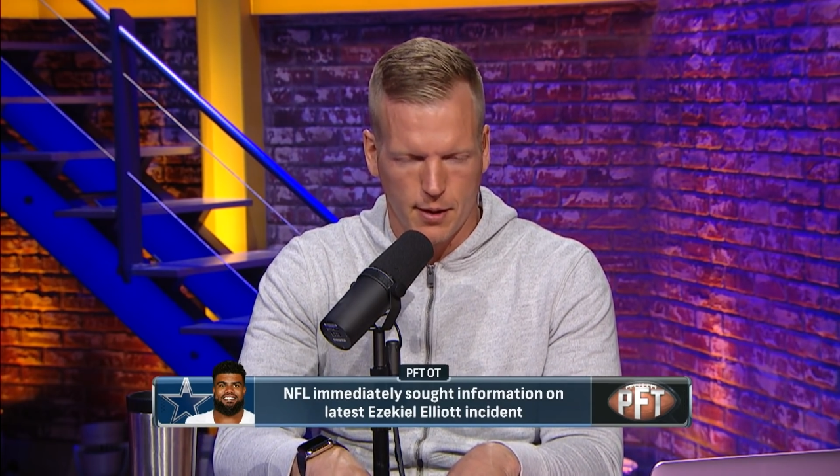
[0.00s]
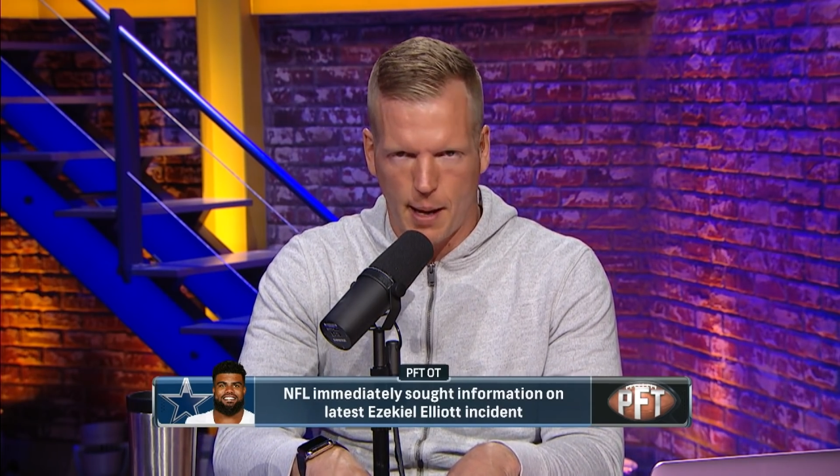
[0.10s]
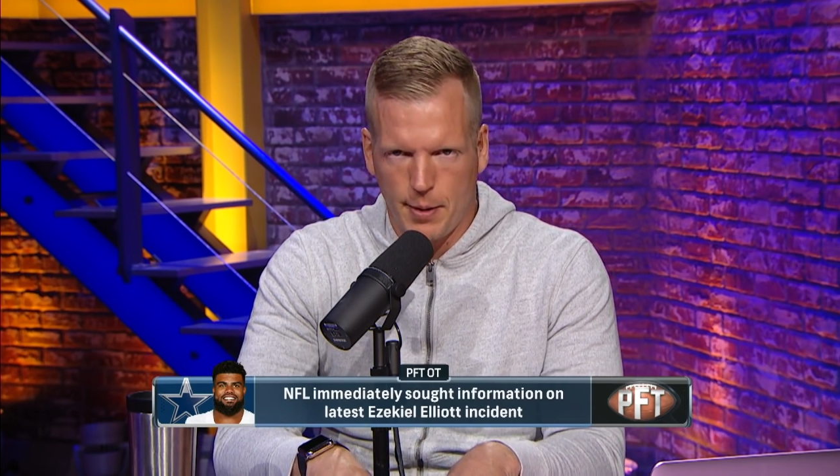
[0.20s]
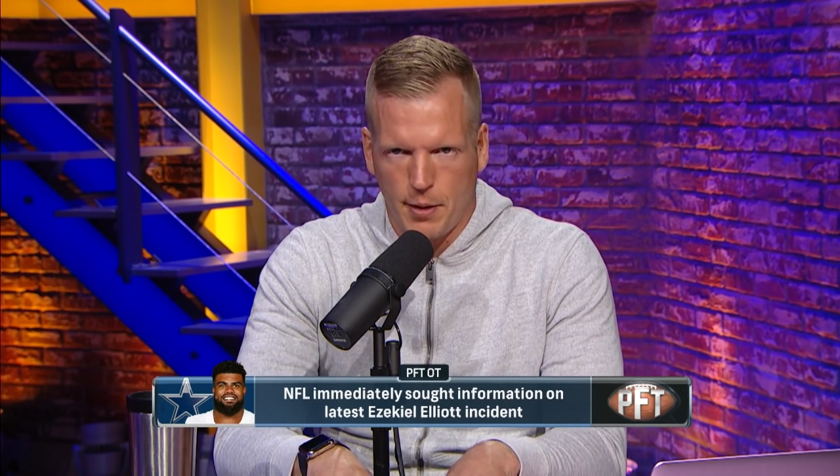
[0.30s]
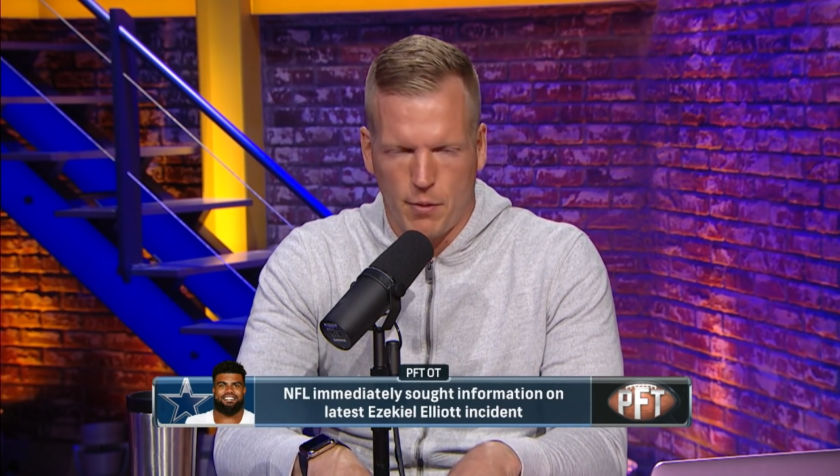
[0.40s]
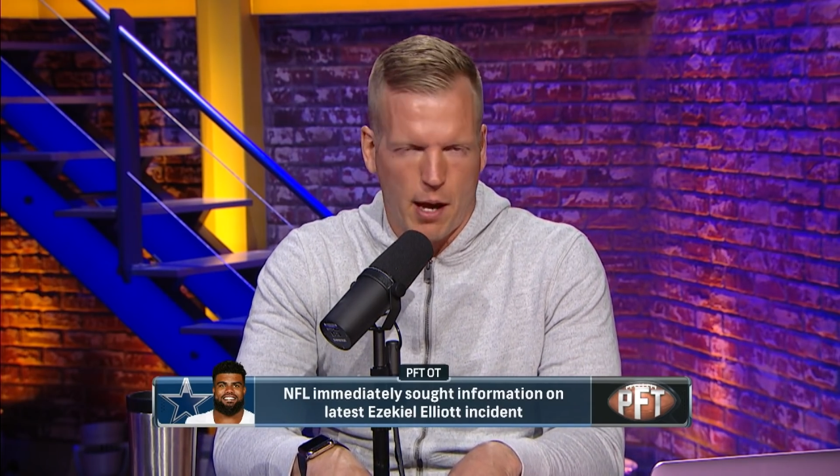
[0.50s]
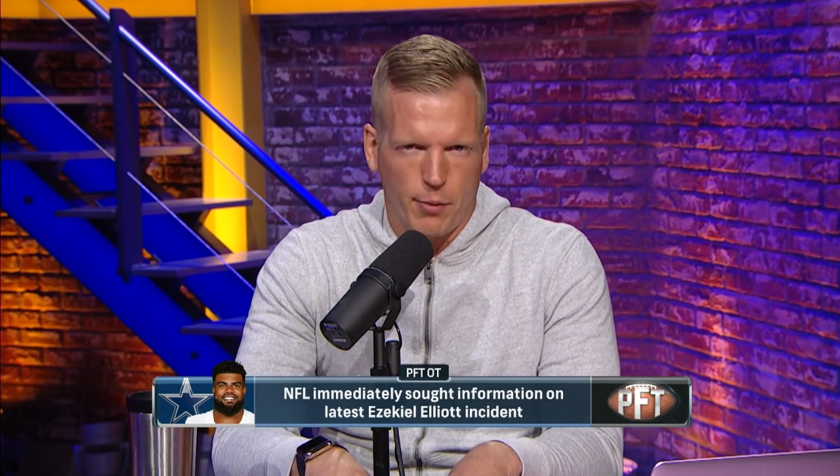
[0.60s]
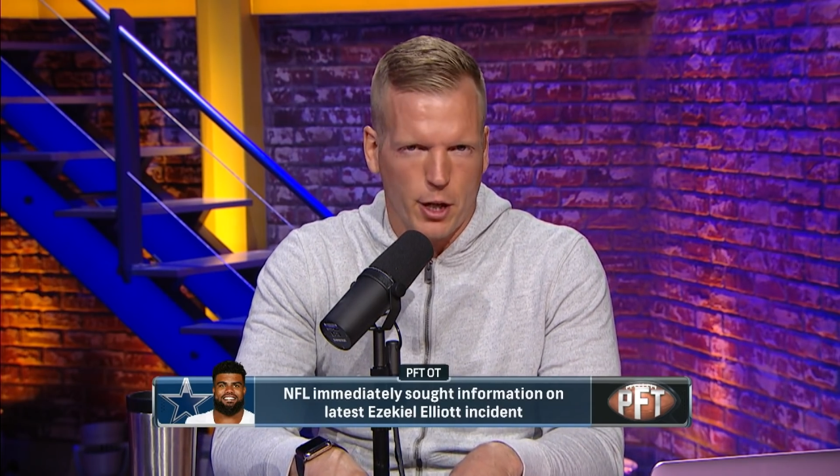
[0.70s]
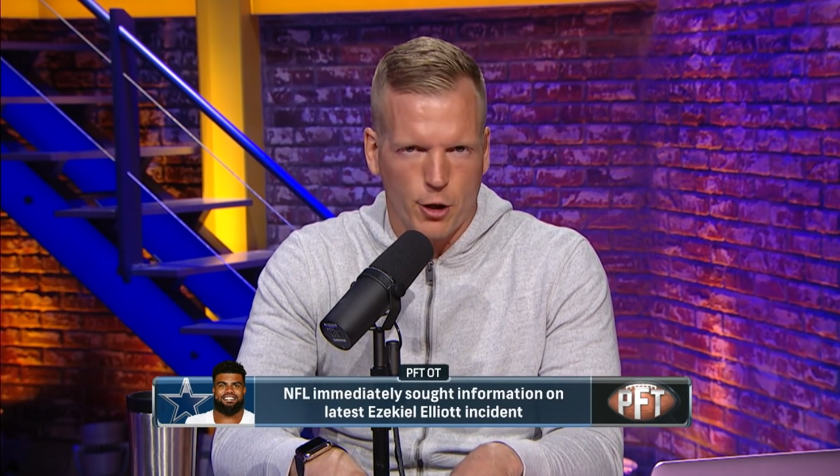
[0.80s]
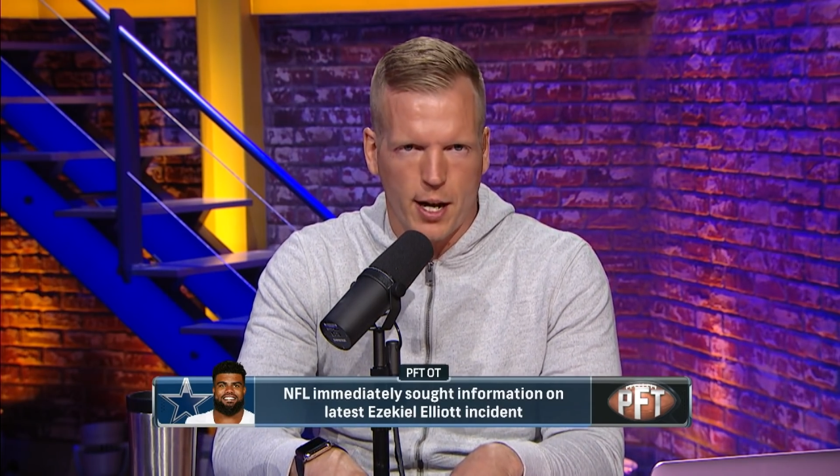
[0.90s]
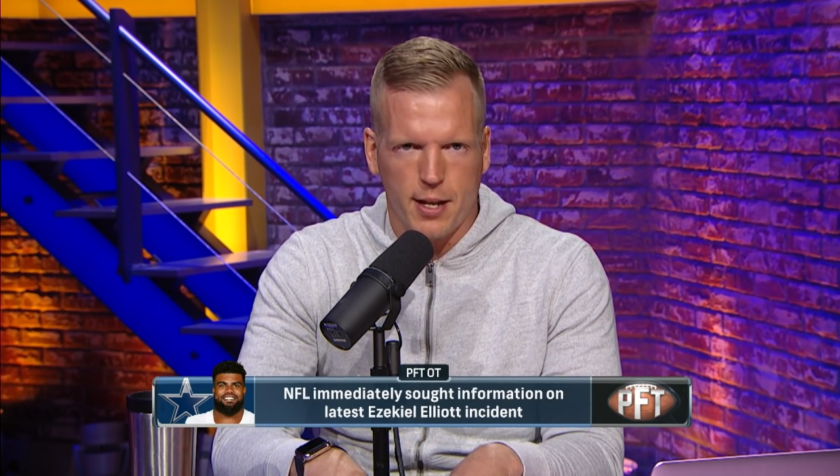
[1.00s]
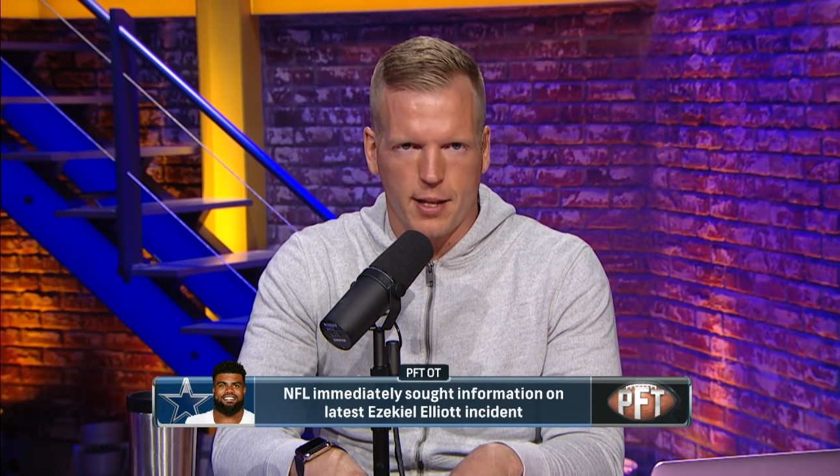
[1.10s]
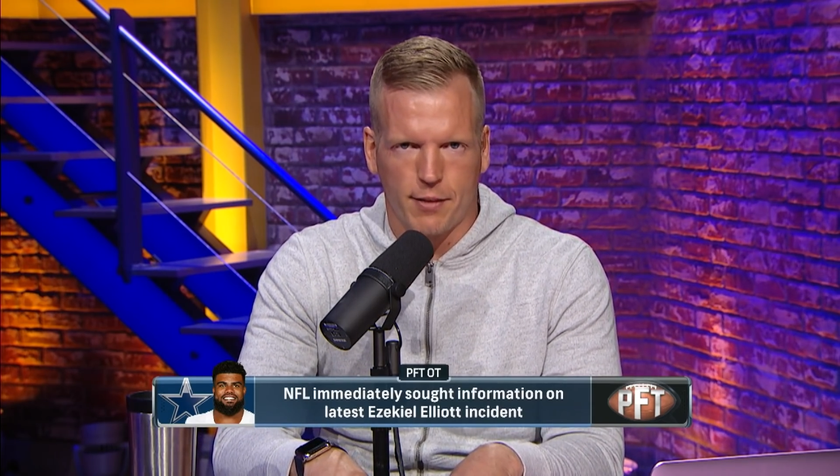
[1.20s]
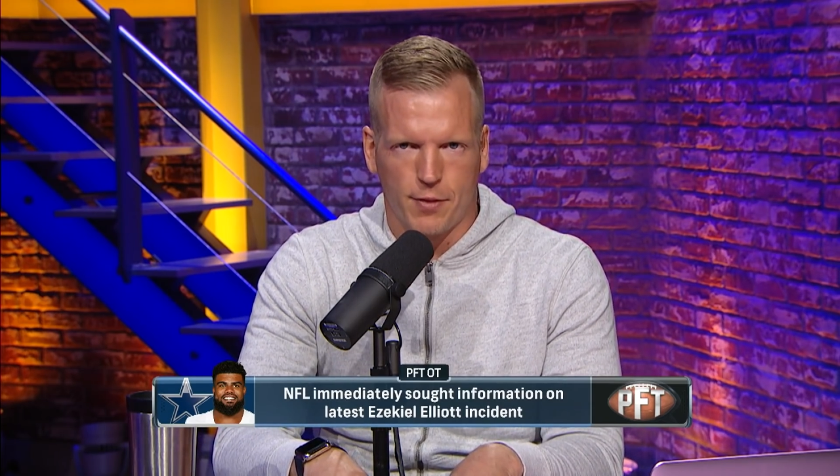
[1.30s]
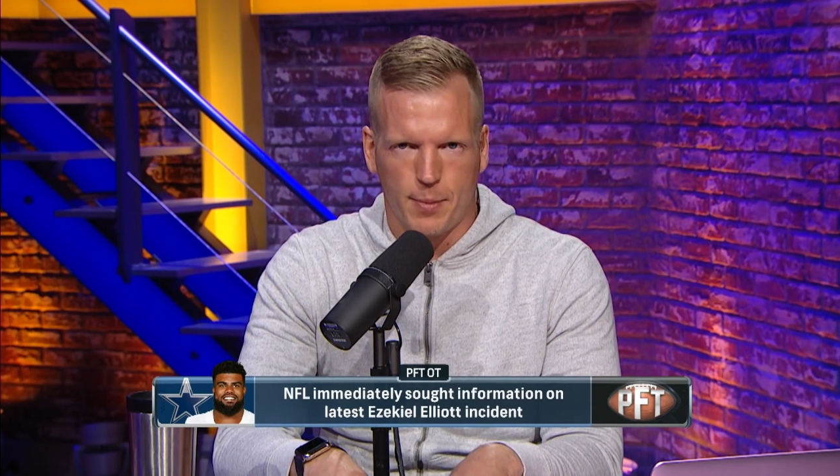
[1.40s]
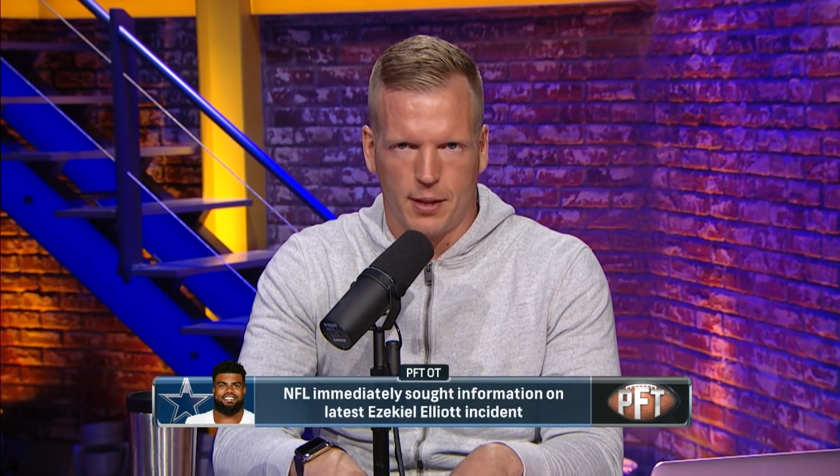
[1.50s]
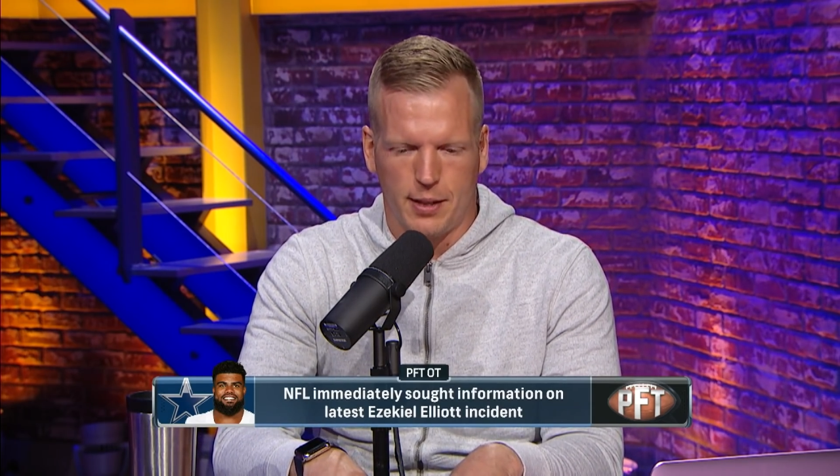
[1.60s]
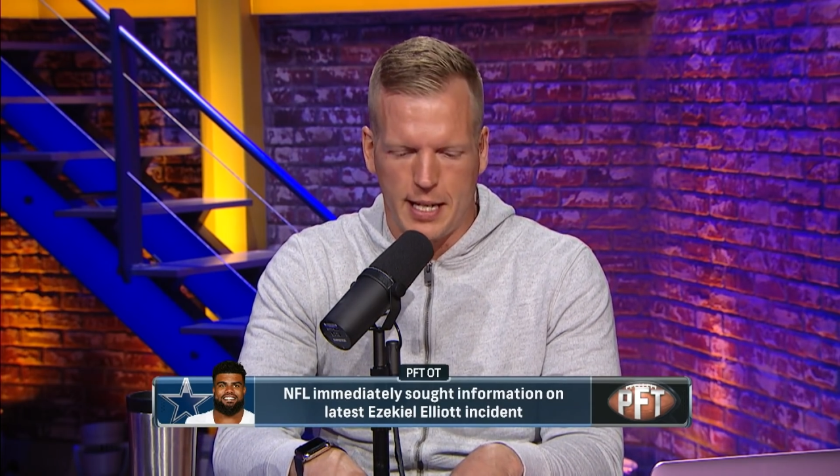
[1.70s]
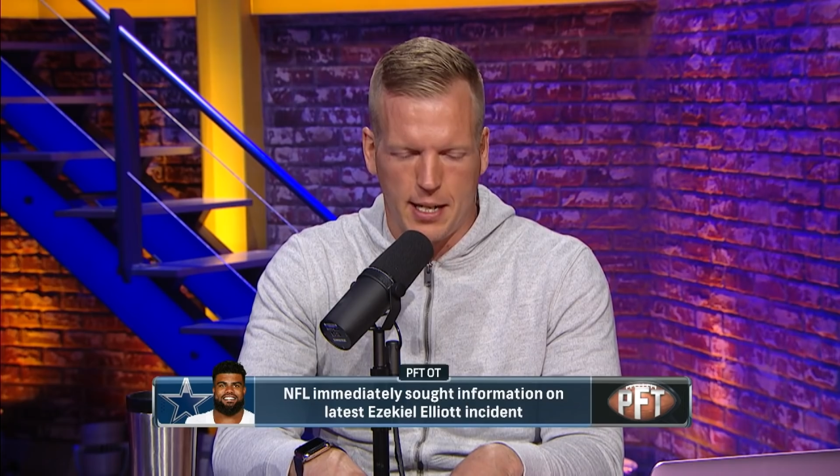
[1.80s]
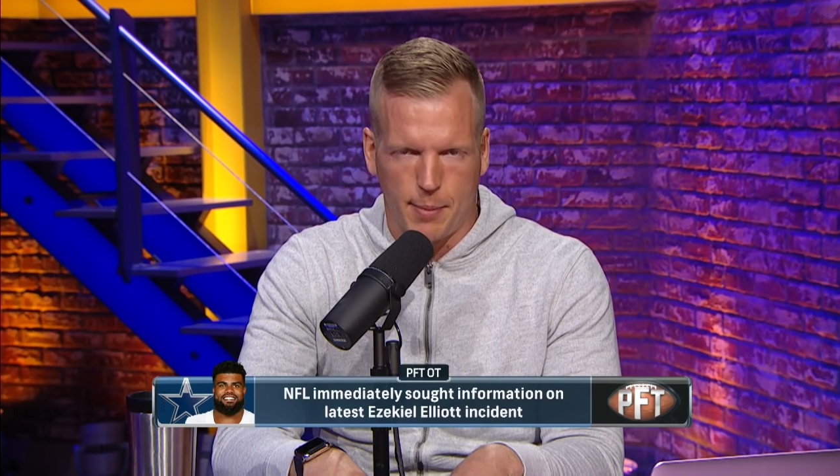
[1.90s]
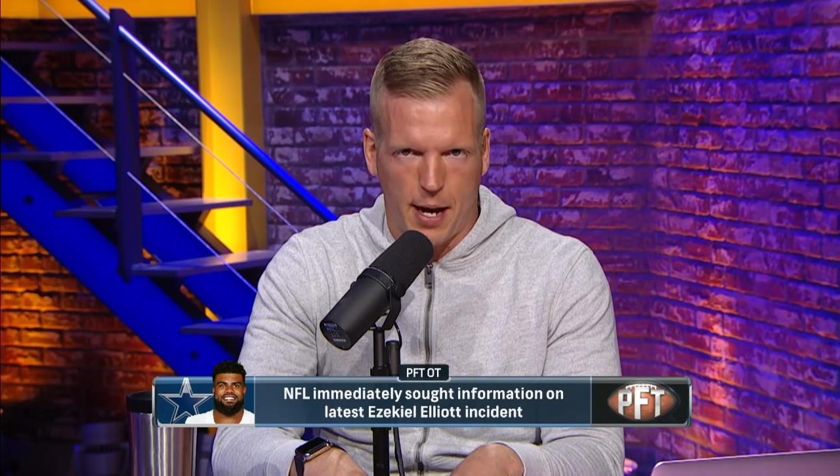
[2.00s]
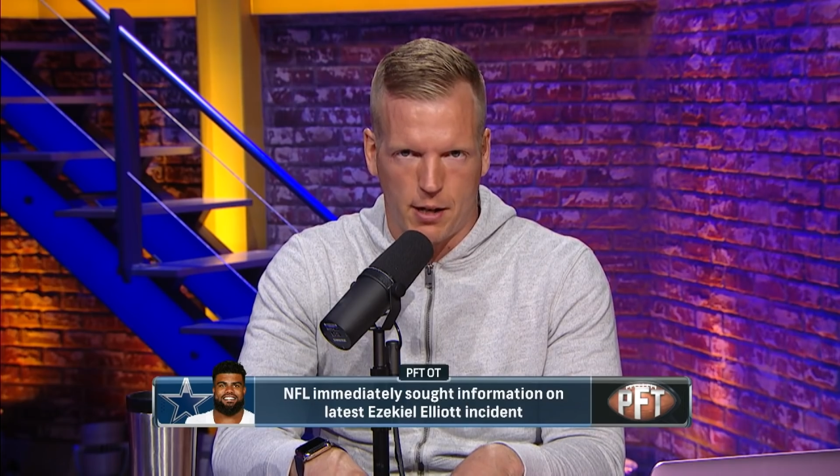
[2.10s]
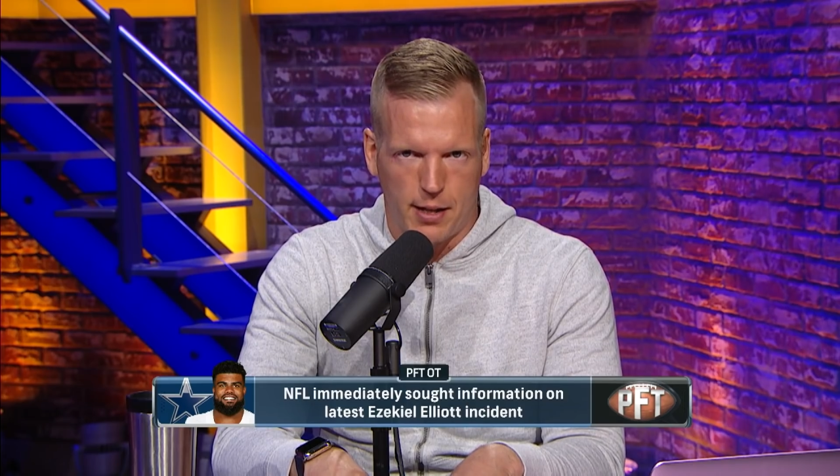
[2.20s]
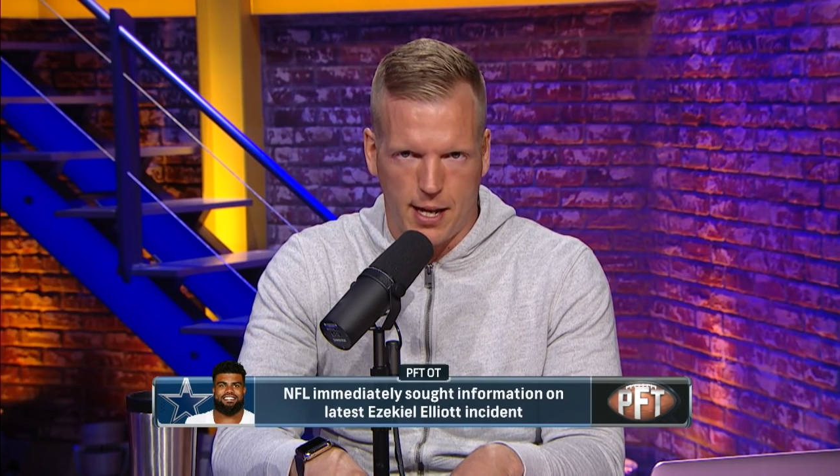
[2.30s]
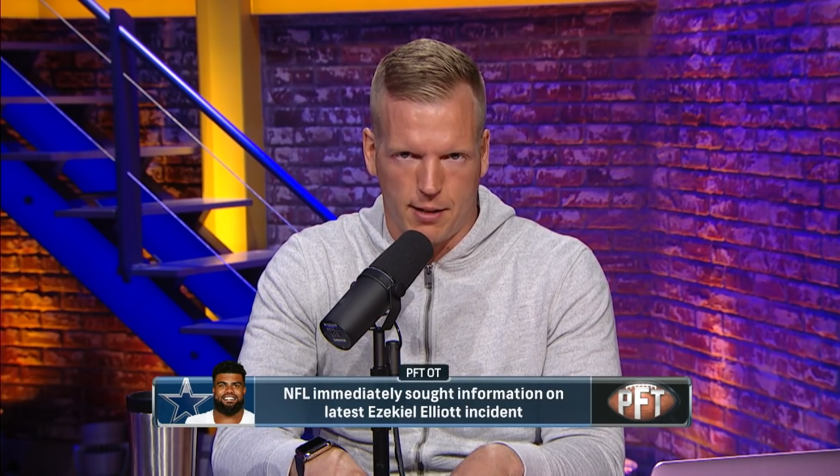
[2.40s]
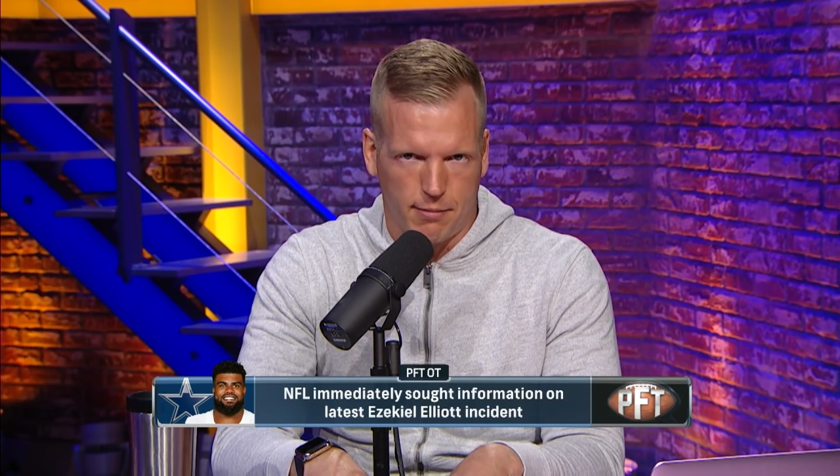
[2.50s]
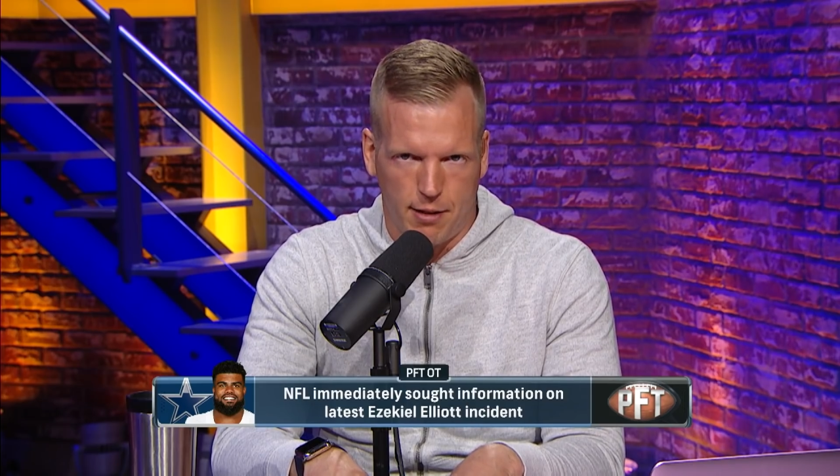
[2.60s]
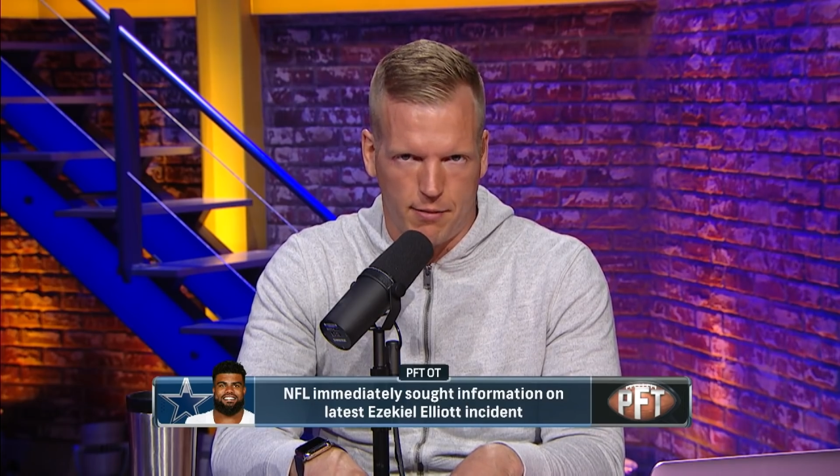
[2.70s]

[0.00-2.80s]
I mean, have we heard anything from the league about are they